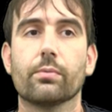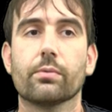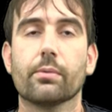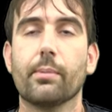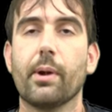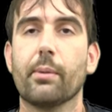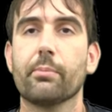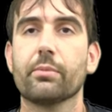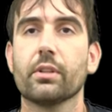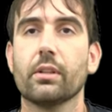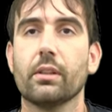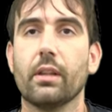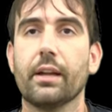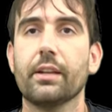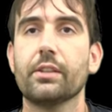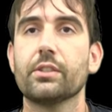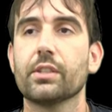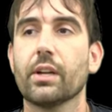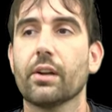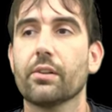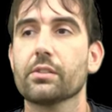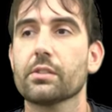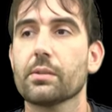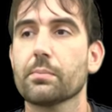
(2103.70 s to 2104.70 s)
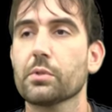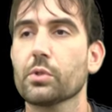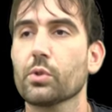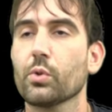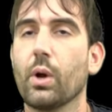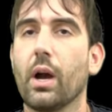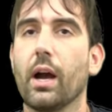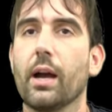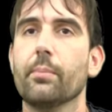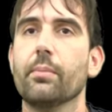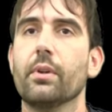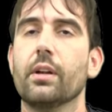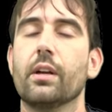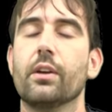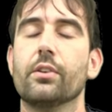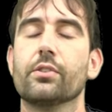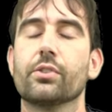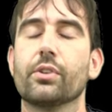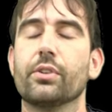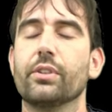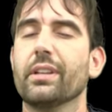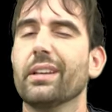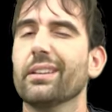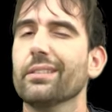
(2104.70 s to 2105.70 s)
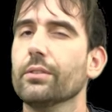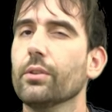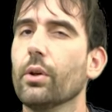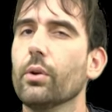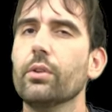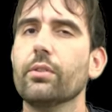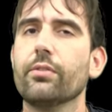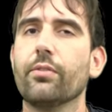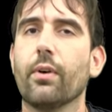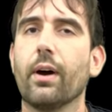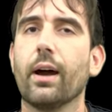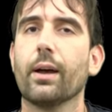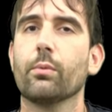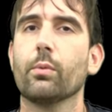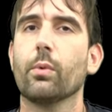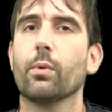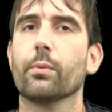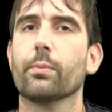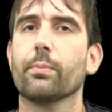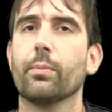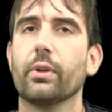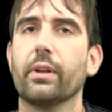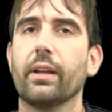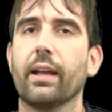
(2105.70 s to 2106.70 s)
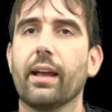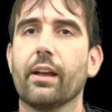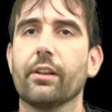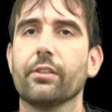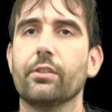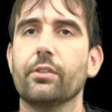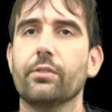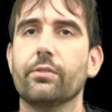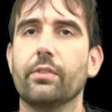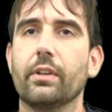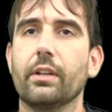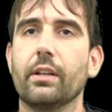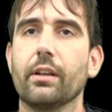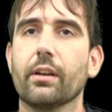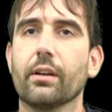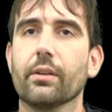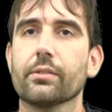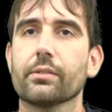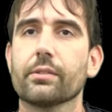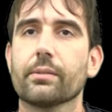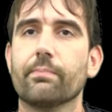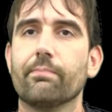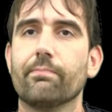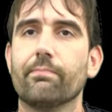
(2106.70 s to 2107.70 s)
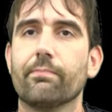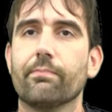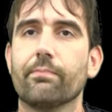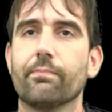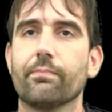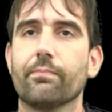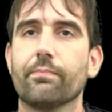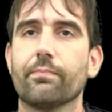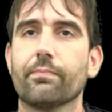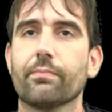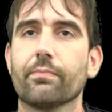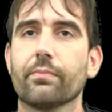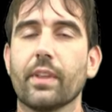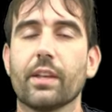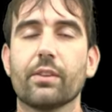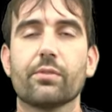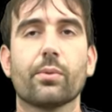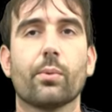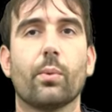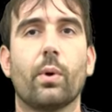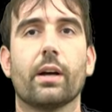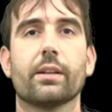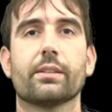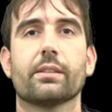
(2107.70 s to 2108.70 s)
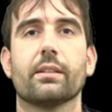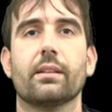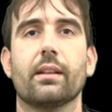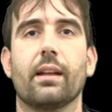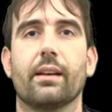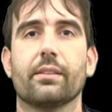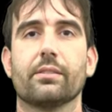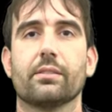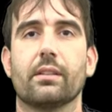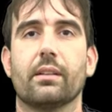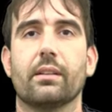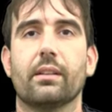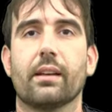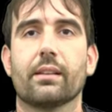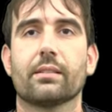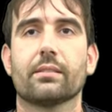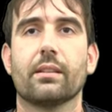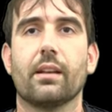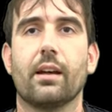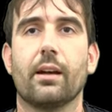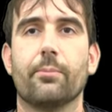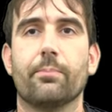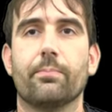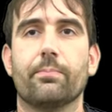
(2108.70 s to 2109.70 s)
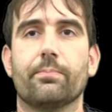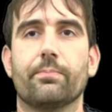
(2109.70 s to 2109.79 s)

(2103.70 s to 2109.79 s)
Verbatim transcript: remember to like, share, and subscribe so you get notified when we're putting out new videos. Thanks for watching. I'll see you next time.